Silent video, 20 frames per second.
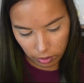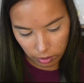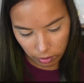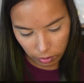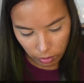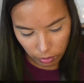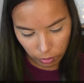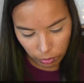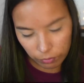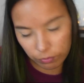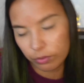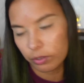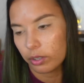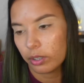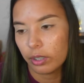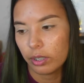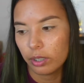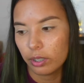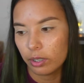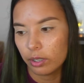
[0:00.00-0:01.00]

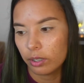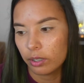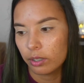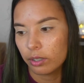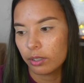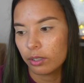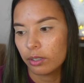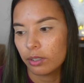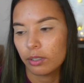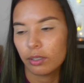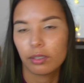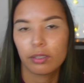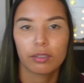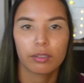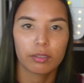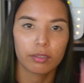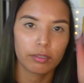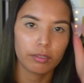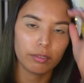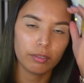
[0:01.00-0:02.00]
hopefully
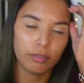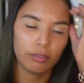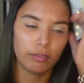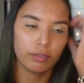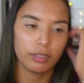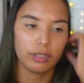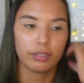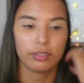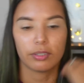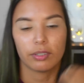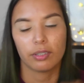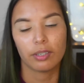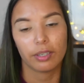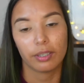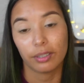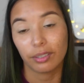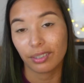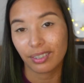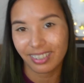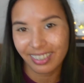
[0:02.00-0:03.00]
decent eye look.